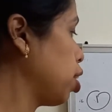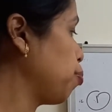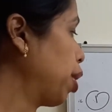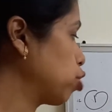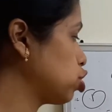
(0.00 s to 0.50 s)

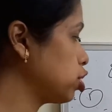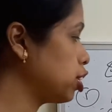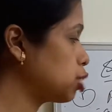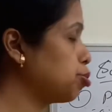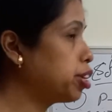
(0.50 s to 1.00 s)
by using
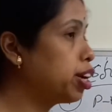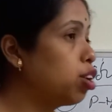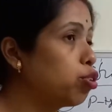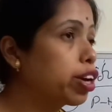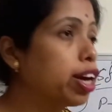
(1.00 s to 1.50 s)
this
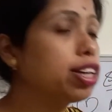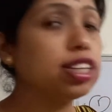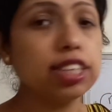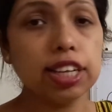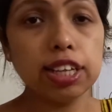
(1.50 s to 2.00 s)
material we can
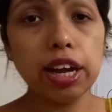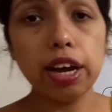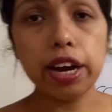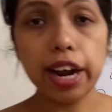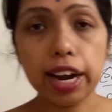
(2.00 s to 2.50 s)
design the
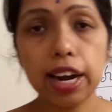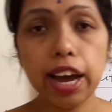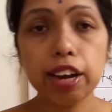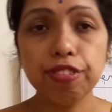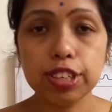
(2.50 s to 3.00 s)
red
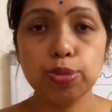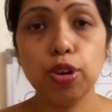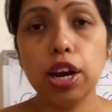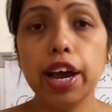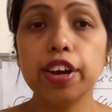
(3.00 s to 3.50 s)
light,
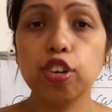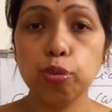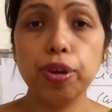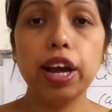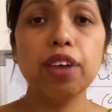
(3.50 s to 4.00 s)
visible light,
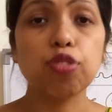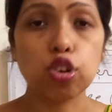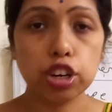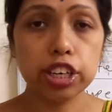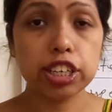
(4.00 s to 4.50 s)
UV light
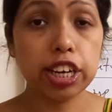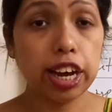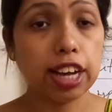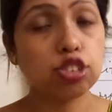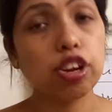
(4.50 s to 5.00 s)
photodetector,
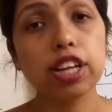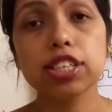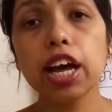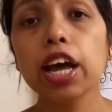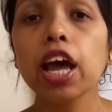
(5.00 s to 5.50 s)
as well as
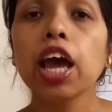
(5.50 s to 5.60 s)
the